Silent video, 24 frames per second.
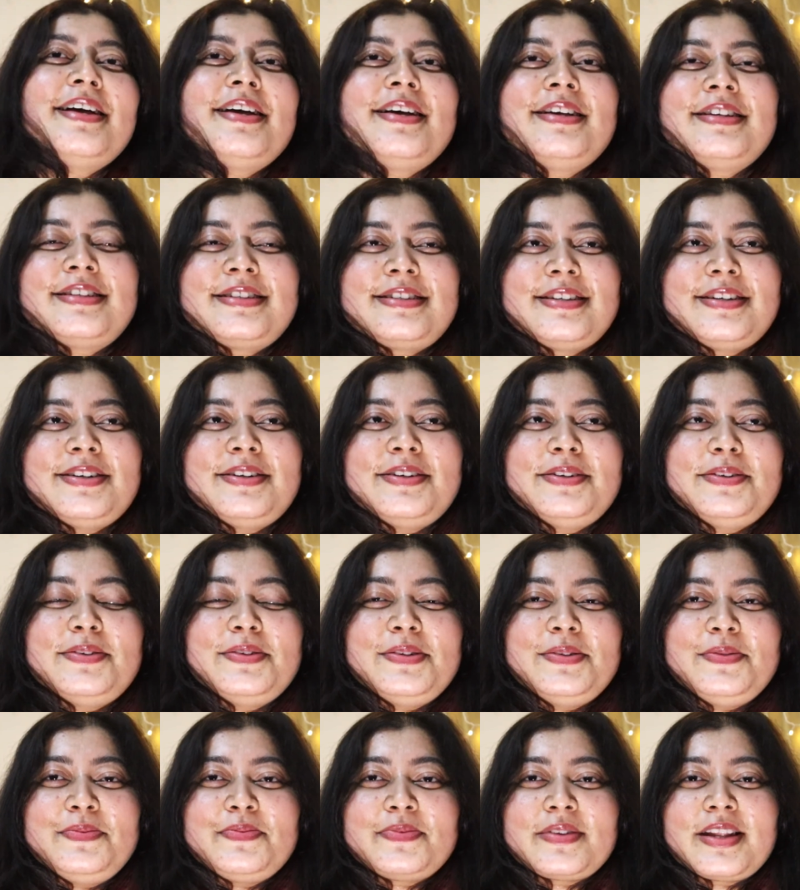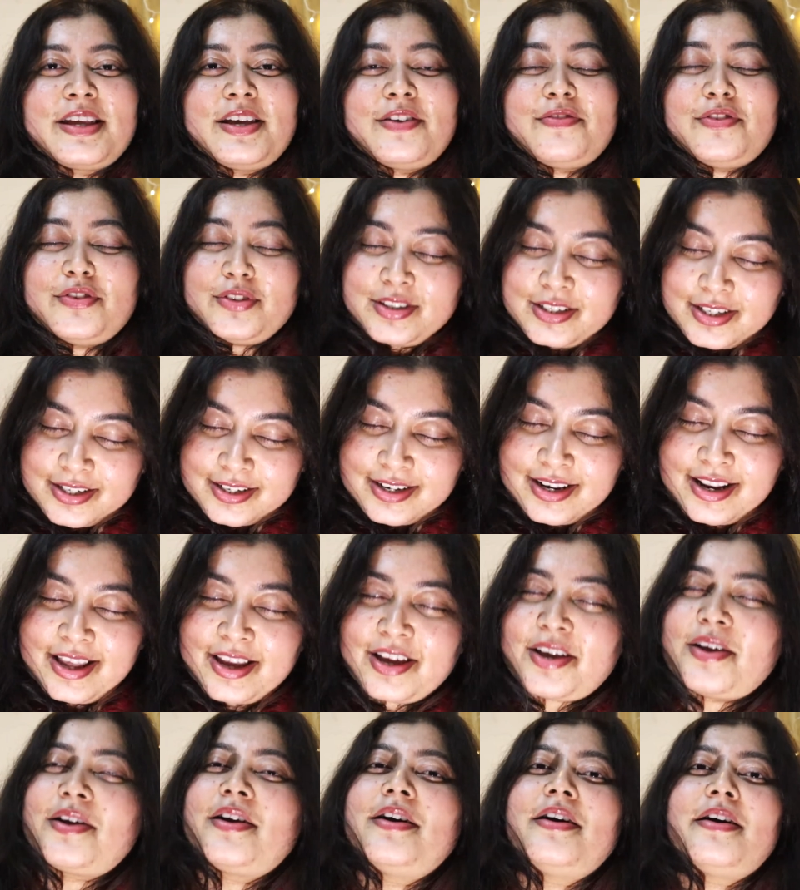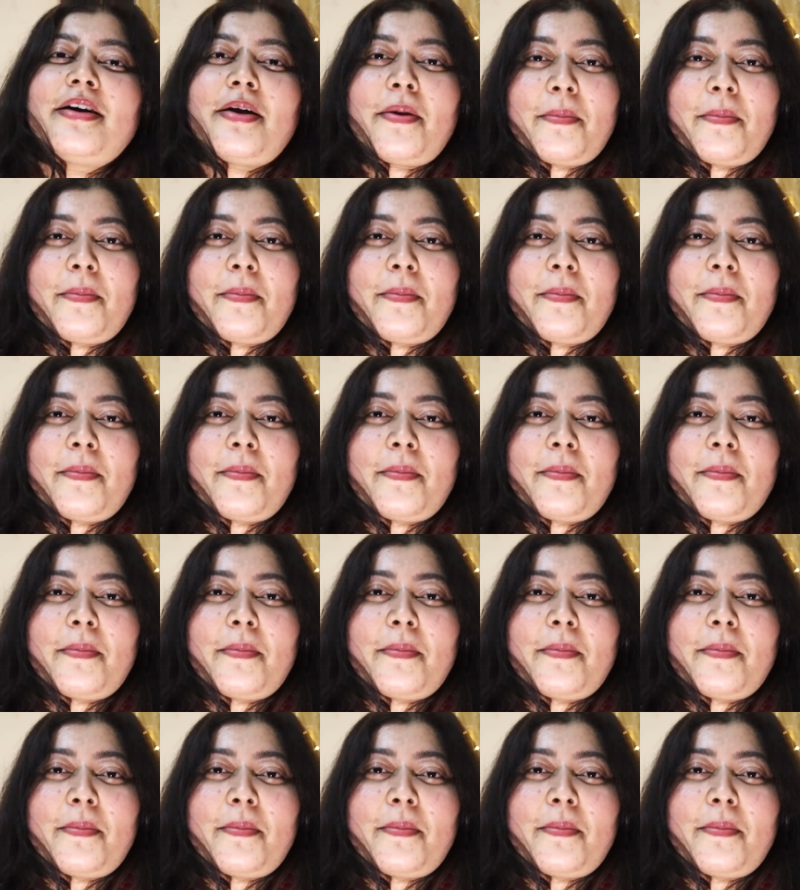So if you did like